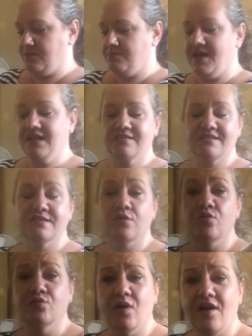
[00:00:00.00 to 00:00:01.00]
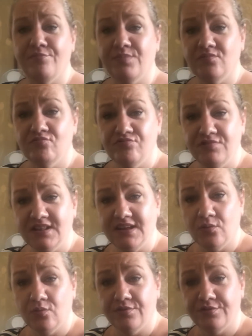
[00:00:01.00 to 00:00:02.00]
Masks. So I have been really
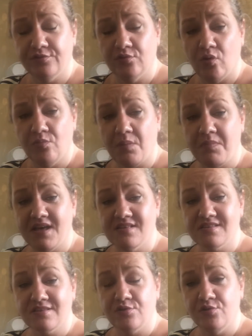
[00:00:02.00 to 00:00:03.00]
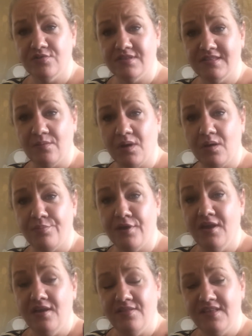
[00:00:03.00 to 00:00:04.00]
going through all my masks, using them up.
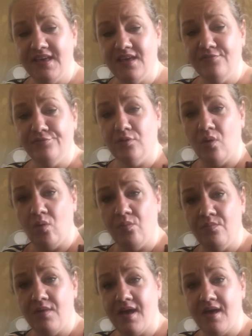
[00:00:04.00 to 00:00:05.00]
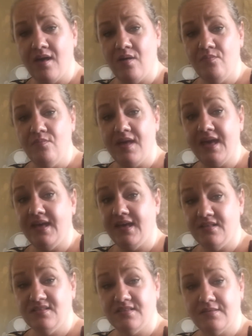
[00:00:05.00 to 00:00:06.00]
The Eve Lom,
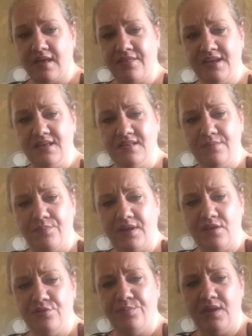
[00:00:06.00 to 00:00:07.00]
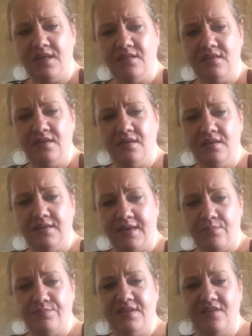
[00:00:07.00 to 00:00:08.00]
it's, I think it's a British brand.
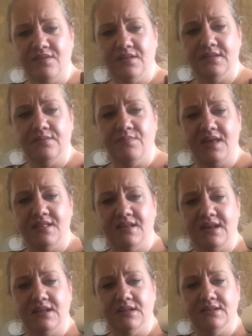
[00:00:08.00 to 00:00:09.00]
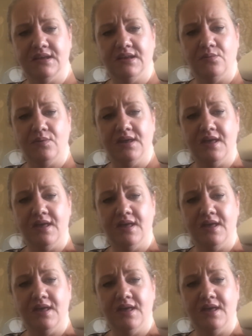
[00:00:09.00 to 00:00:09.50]
Yep, definitely made in England anyway.